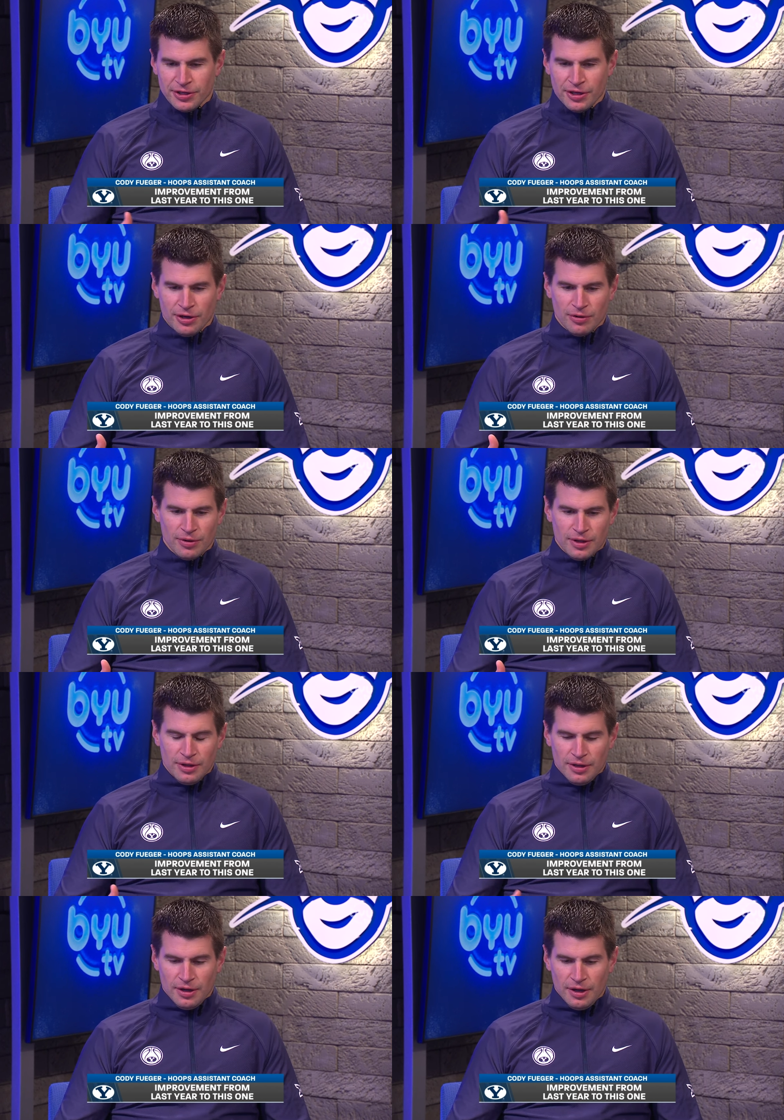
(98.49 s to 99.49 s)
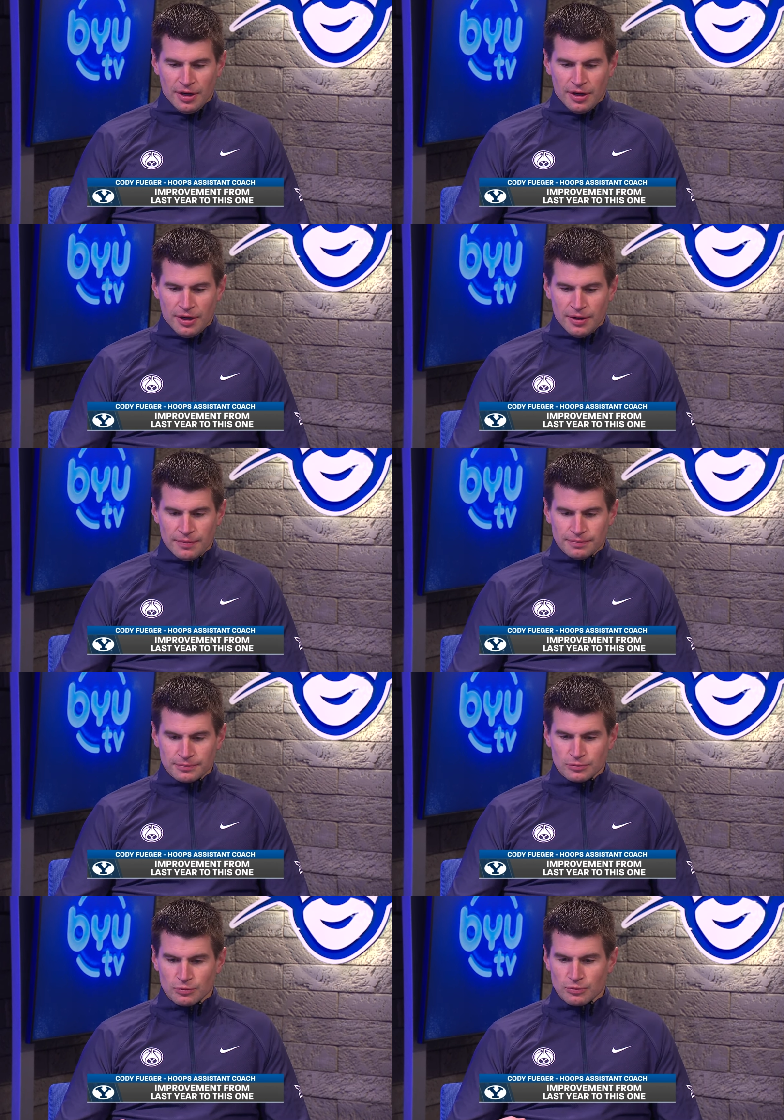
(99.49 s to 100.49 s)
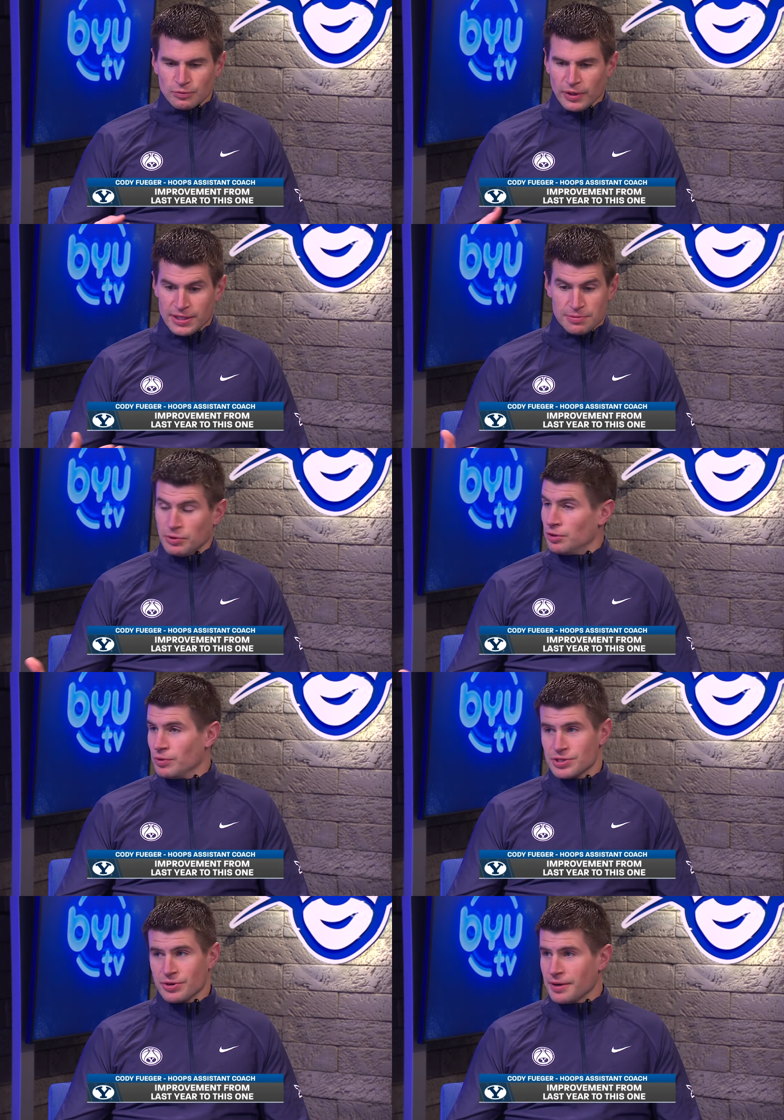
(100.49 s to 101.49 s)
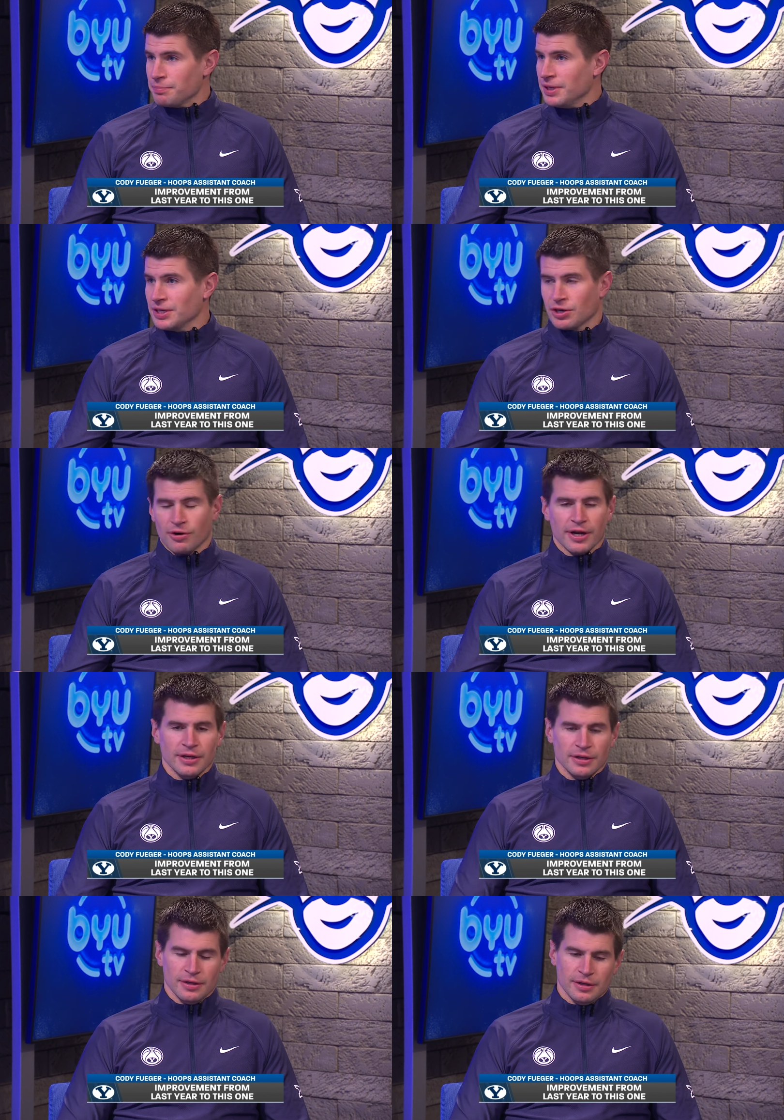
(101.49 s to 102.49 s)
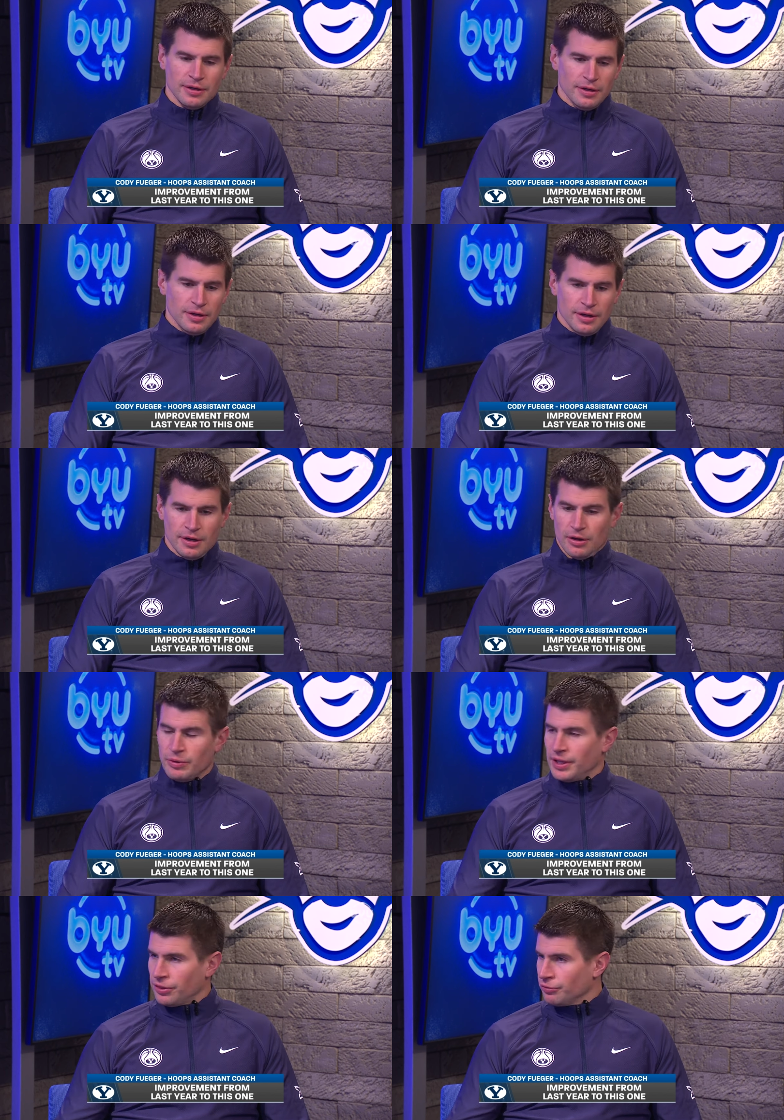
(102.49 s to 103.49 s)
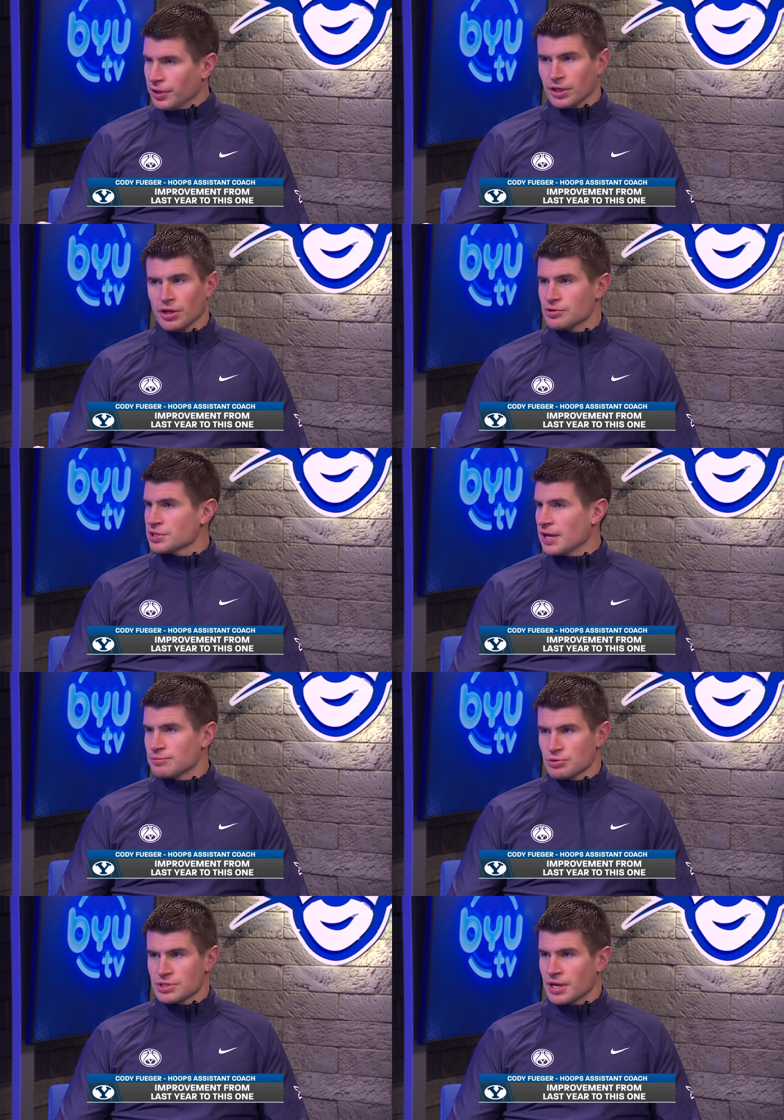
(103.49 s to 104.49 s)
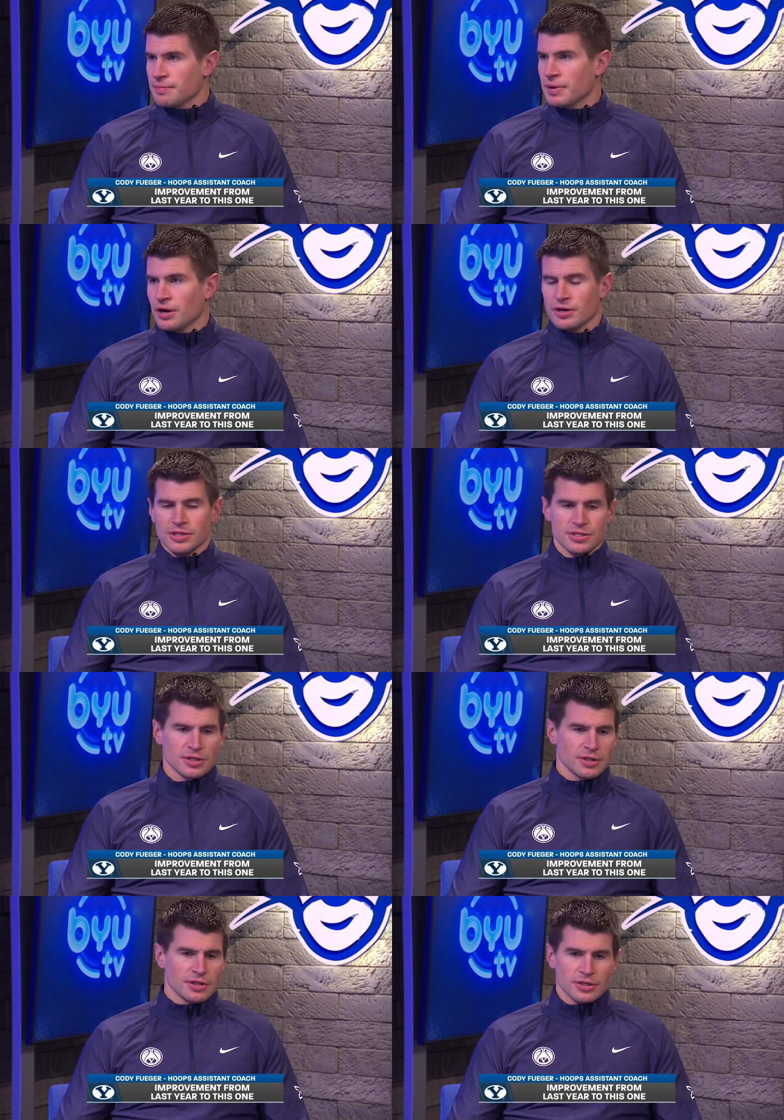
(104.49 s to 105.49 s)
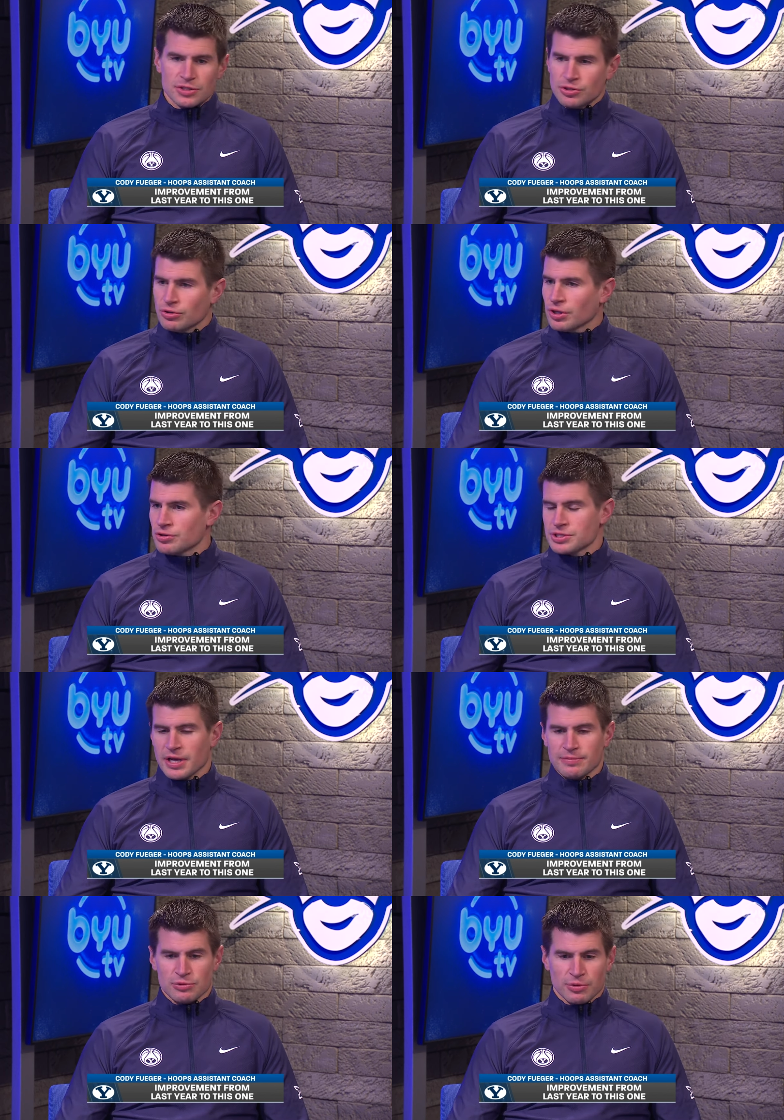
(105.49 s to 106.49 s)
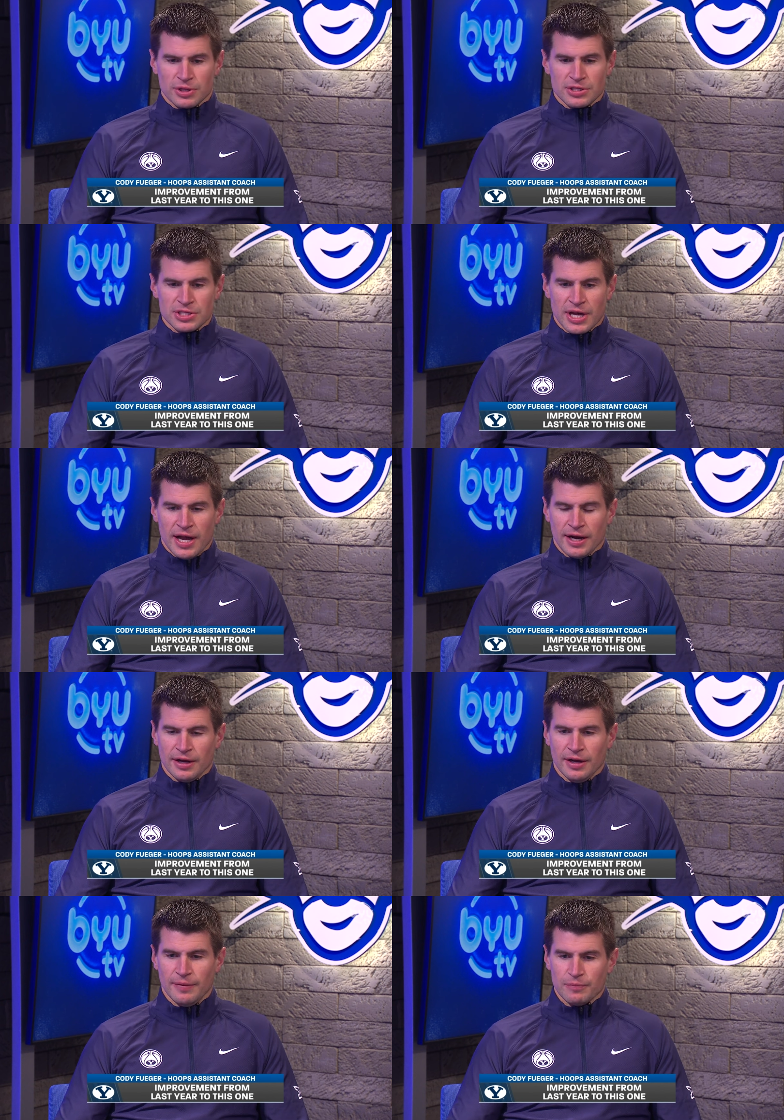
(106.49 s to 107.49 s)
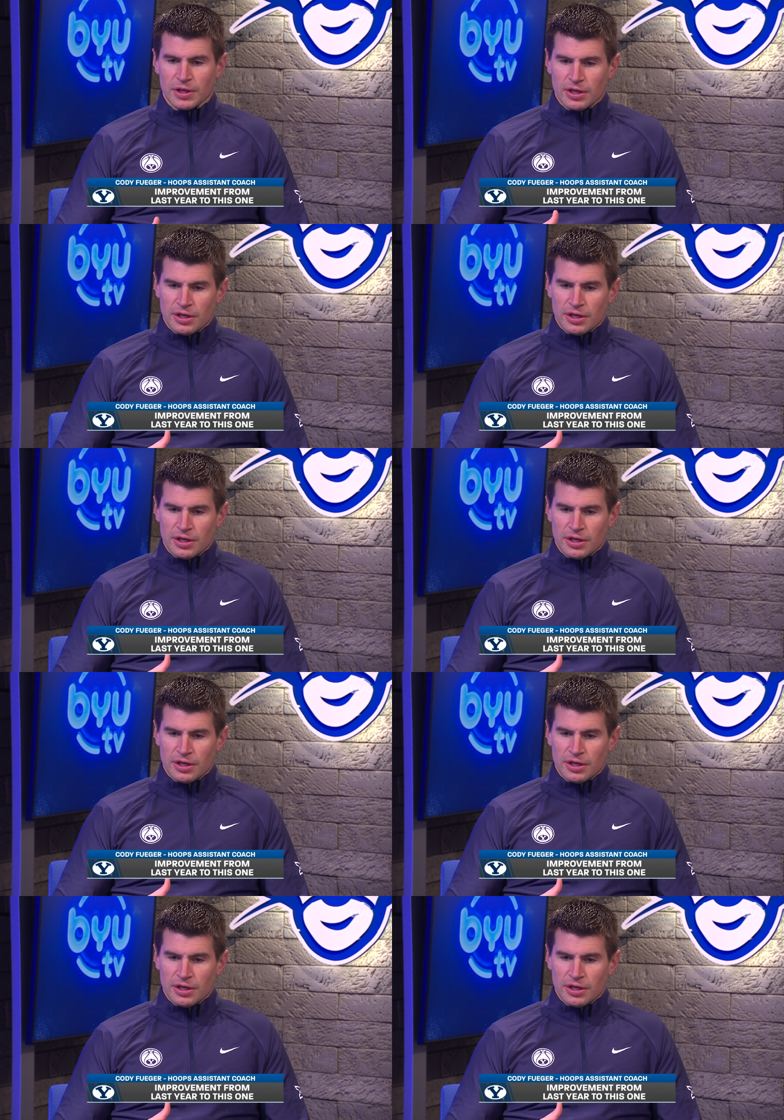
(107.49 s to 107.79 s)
You know, um, we had some good ones, right? Beating Creighton, uh, we had three close games with St. Mary's, two close games with Gonzaga.